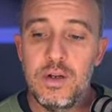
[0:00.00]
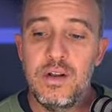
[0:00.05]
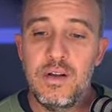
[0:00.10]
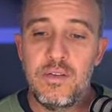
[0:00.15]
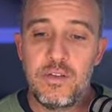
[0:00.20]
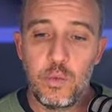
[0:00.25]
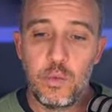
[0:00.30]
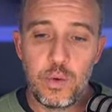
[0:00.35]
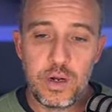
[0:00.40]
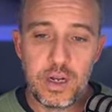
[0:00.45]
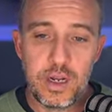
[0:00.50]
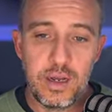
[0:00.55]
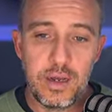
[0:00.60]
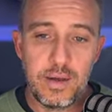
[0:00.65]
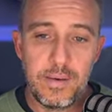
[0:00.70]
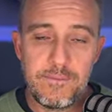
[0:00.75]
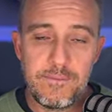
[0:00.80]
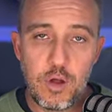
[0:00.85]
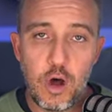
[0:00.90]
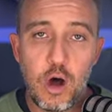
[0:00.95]
that we
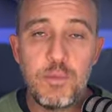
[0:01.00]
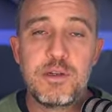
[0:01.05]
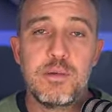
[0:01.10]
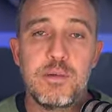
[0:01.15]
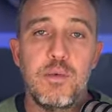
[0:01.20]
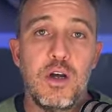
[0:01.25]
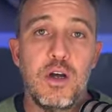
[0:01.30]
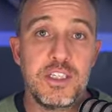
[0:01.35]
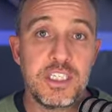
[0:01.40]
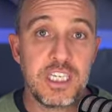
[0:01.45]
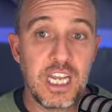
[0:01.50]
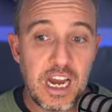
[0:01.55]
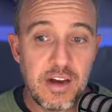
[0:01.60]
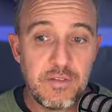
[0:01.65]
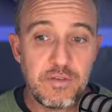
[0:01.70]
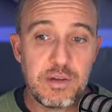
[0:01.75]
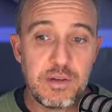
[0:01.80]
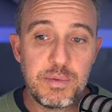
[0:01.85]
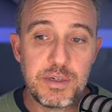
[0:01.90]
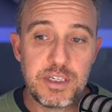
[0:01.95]
are optimizing
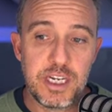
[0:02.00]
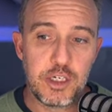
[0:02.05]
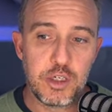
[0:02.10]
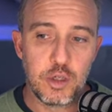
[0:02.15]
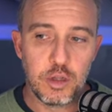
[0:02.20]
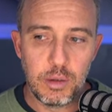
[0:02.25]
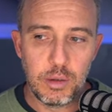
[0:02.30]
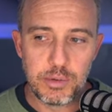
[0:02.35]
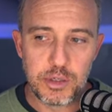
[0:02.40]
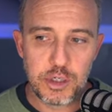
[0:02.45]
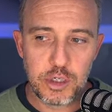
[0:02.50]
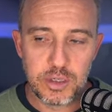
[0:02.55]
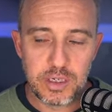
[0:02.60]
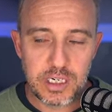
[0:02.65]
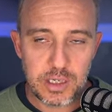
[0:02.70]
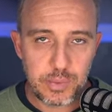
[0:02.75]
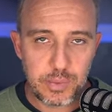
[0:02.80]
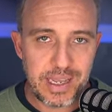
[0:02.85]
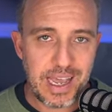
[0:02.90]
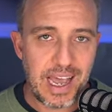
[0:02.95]
every potential opportunity
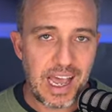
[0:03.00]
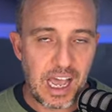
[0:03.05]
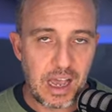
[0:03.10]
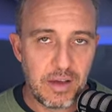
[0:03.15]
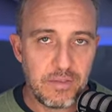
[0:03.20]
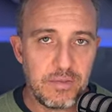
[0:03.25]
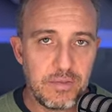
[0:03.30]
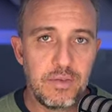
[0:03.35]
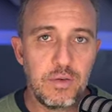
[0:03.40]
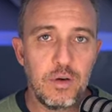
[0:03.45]
we have